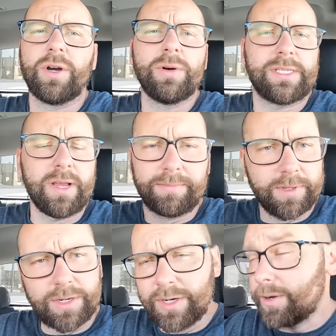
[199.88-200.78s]
There's always
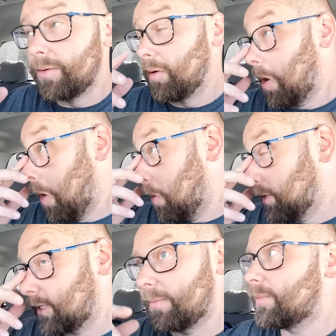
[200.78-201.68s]
something to do,
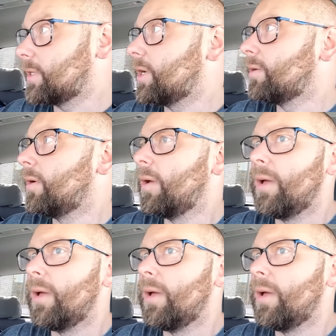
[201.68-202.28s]
always something to do.